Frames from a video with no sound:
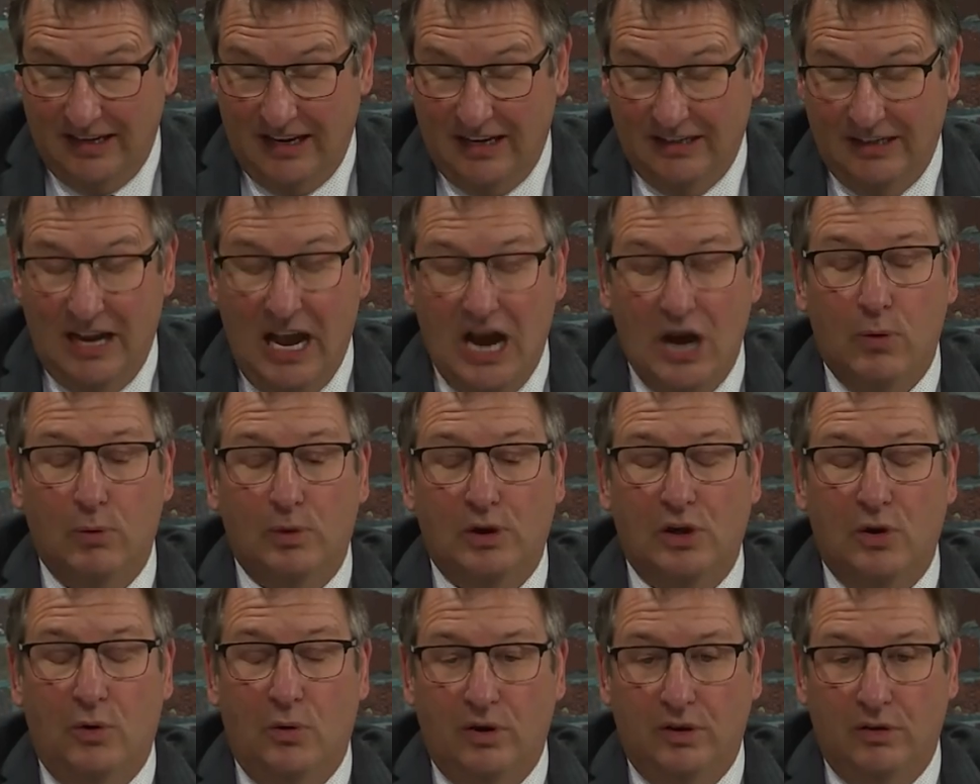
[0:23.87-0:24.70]
and now we're
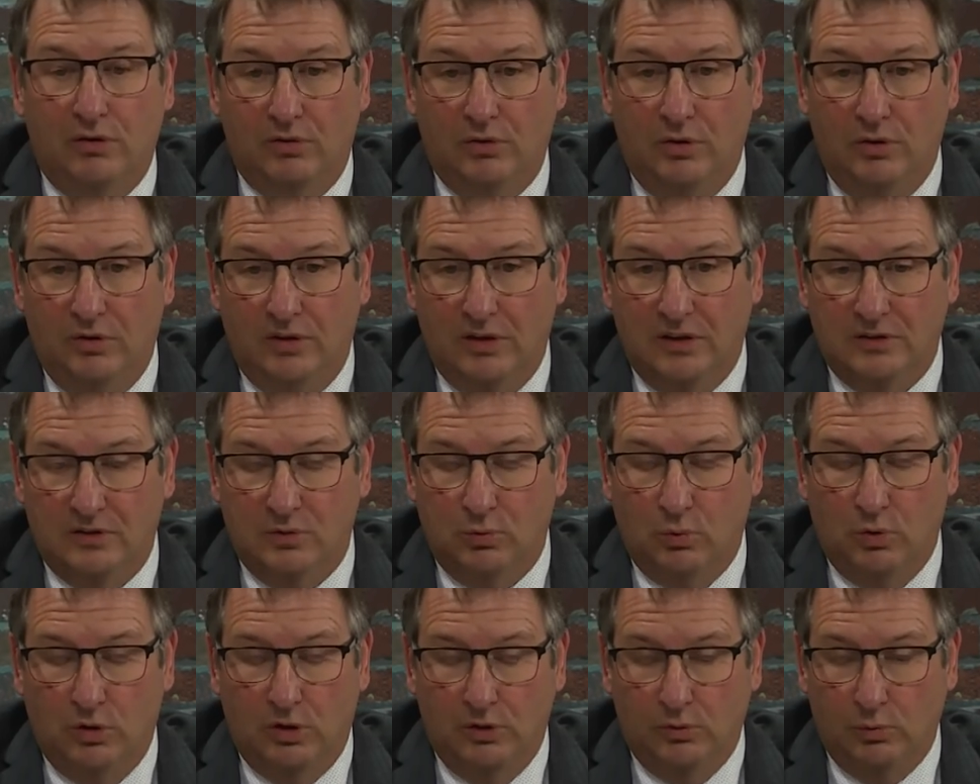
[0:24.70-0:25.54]
going through this
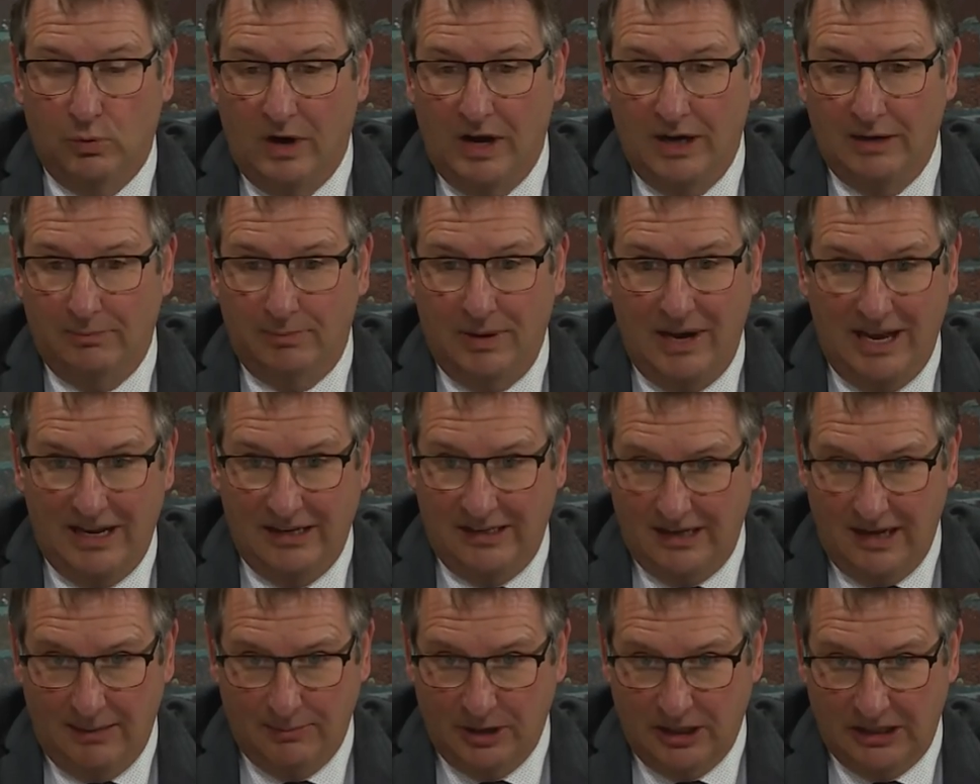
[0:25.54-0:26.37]
worldwide
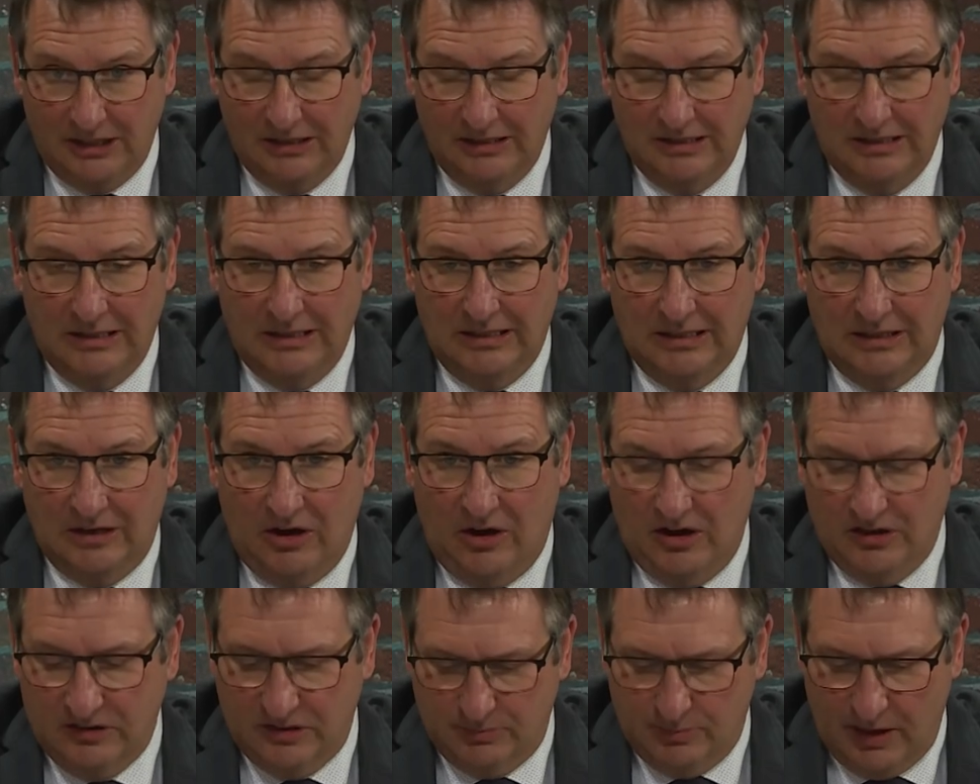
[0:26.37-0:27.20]
pandemic
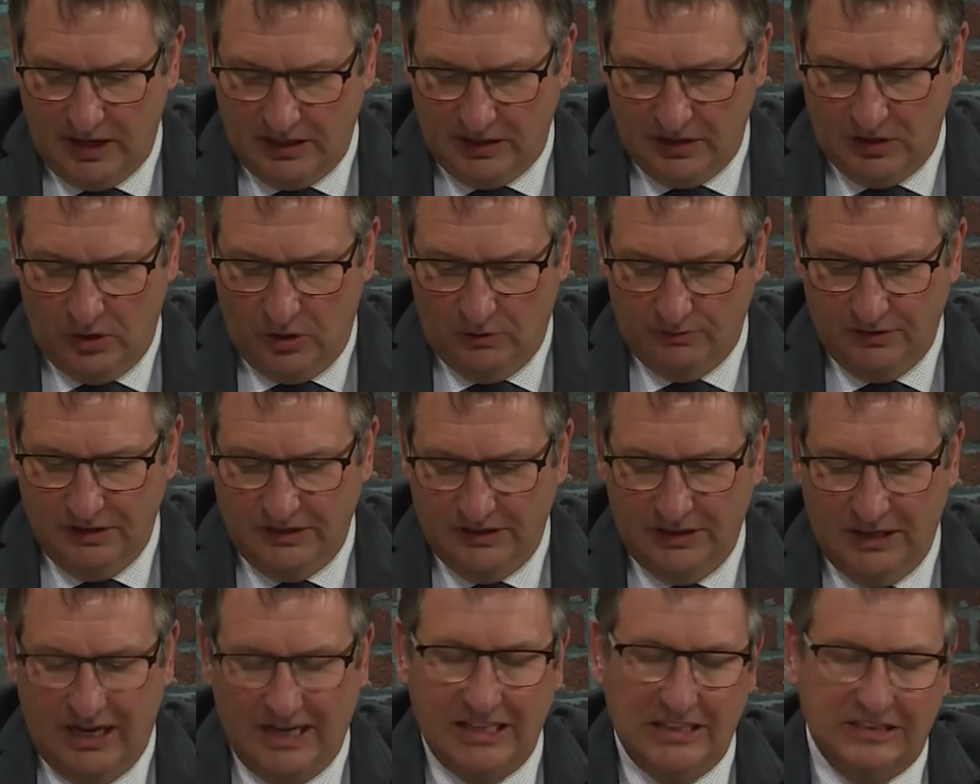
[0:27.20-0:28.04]
caused by
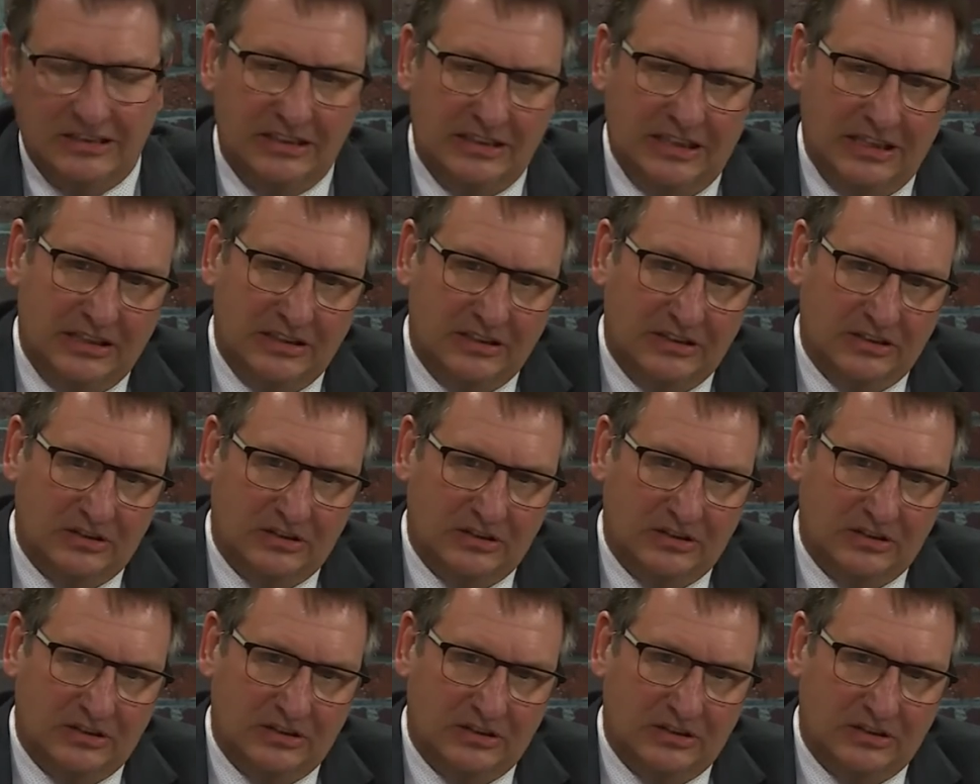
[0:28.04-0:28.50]
COVID-19.